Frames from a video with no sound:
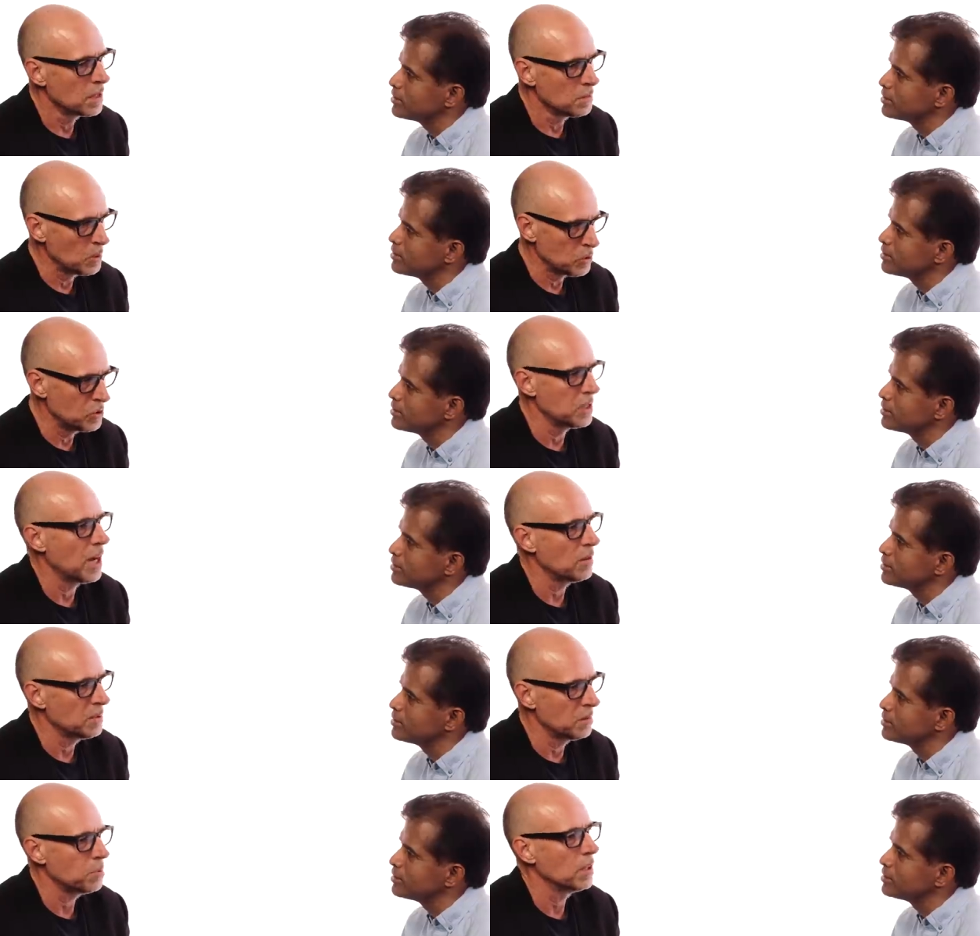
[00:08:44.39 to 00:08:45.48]
Speaker 1: the most
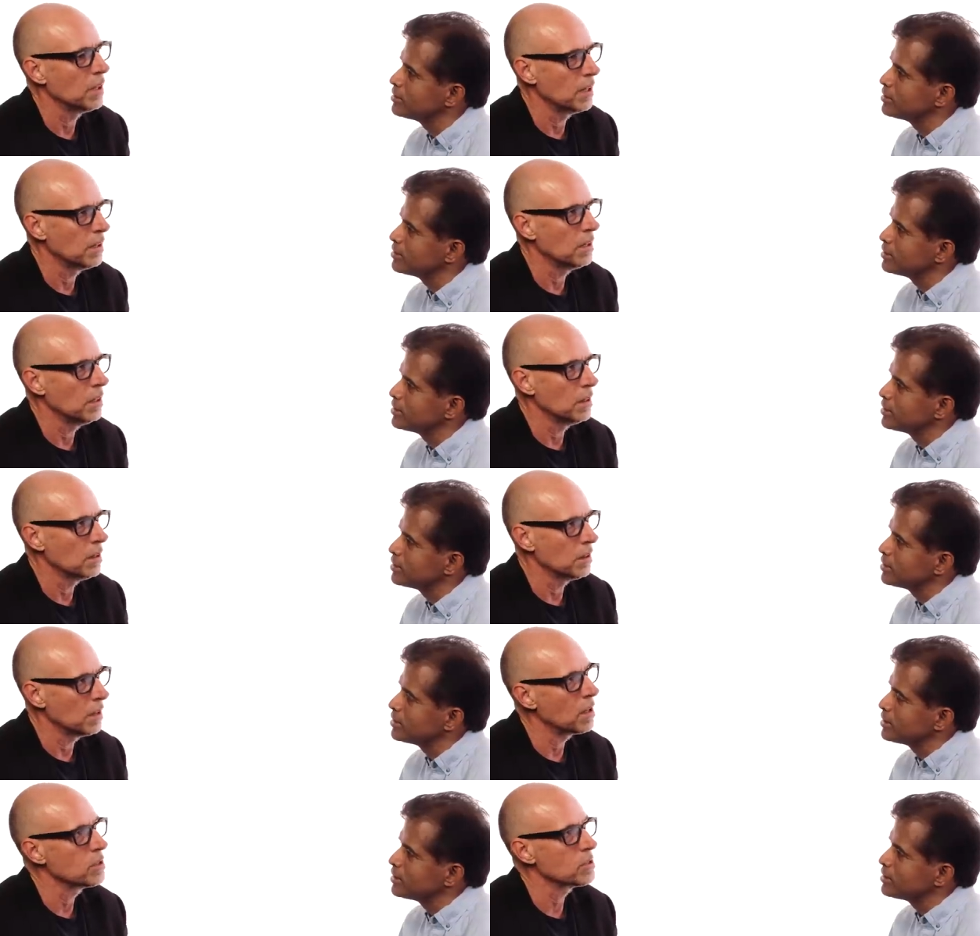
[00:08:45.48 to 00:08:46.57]
dominant player in the
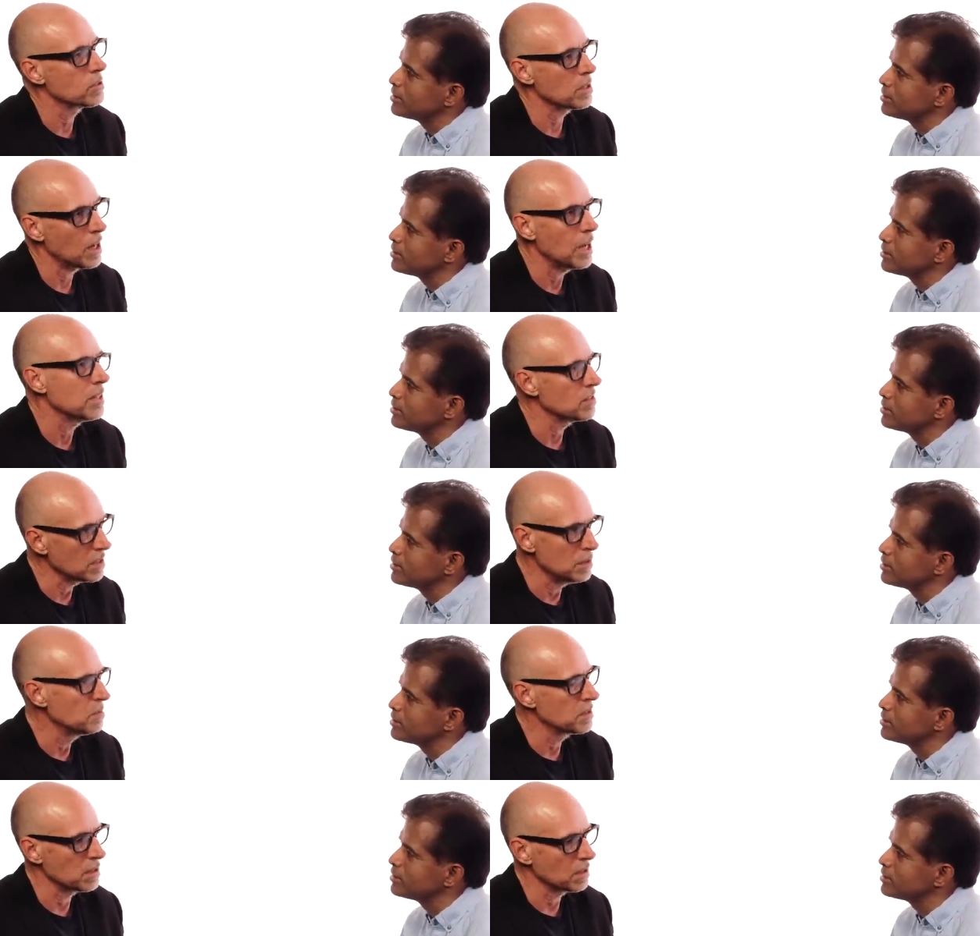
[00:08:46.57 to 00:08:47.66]
largest, highest
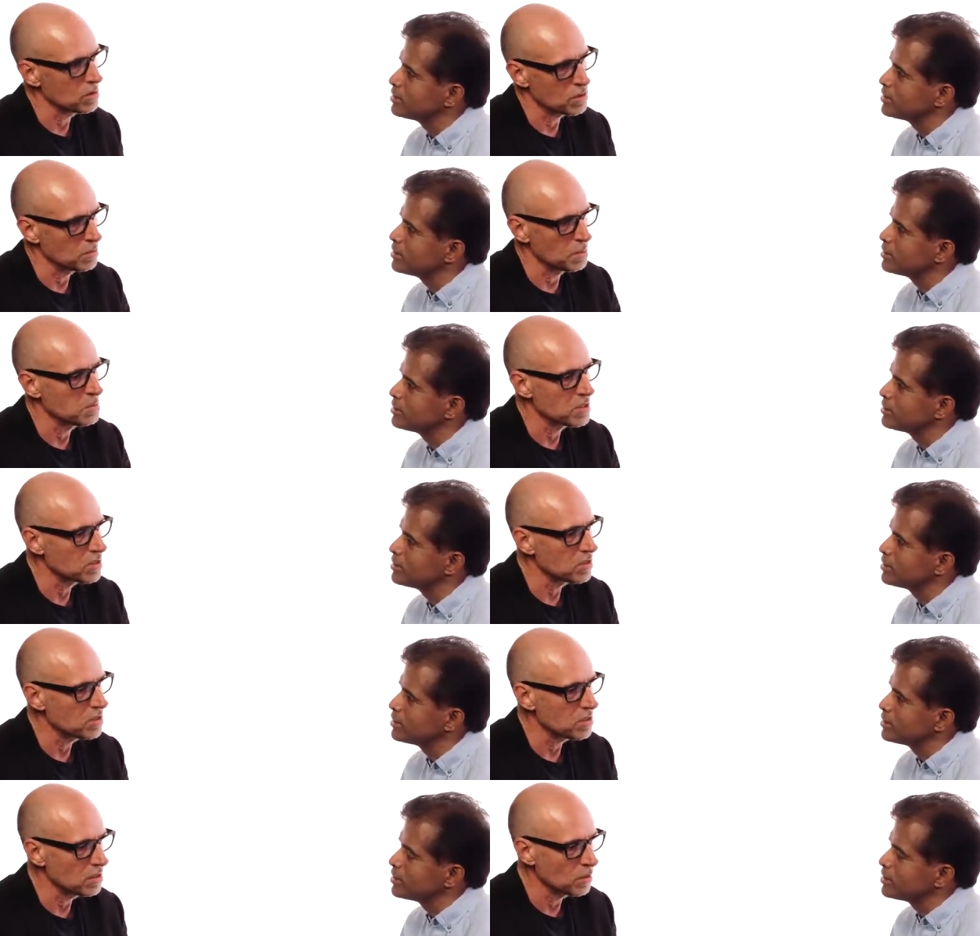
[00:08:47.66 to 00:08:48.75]
EBITDA consumer
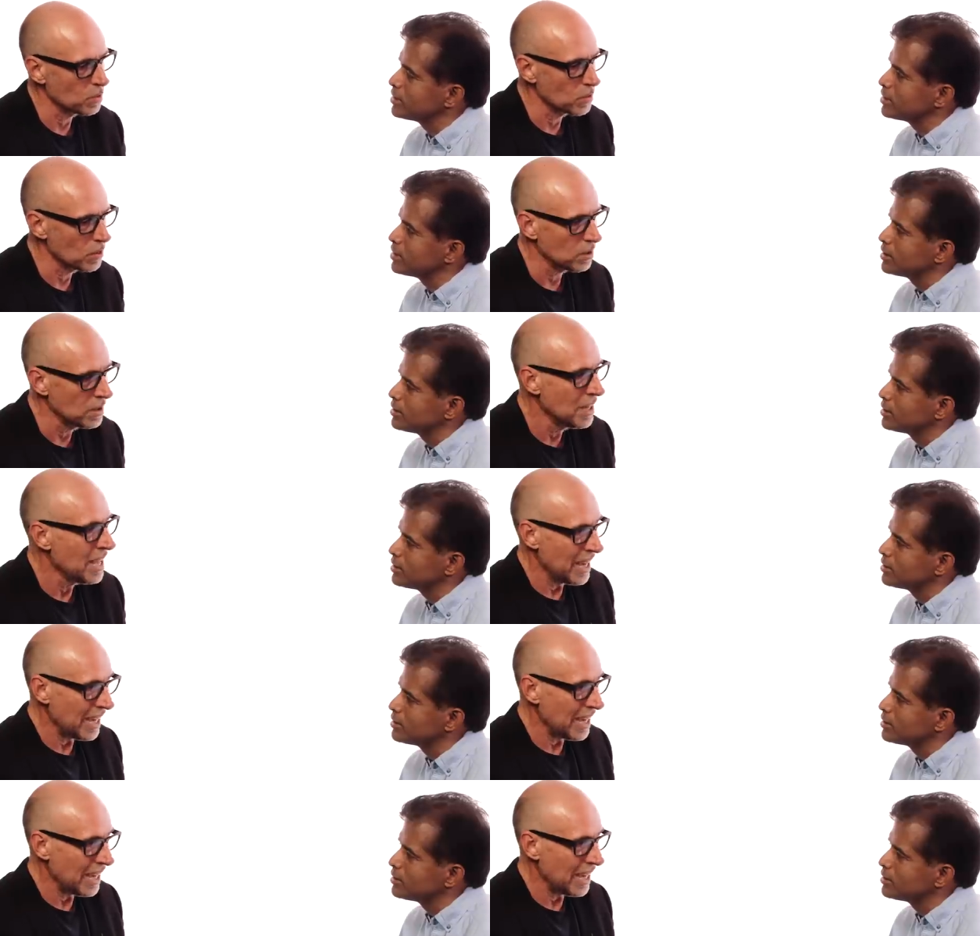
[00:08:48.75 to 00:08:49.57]
businesses in the world?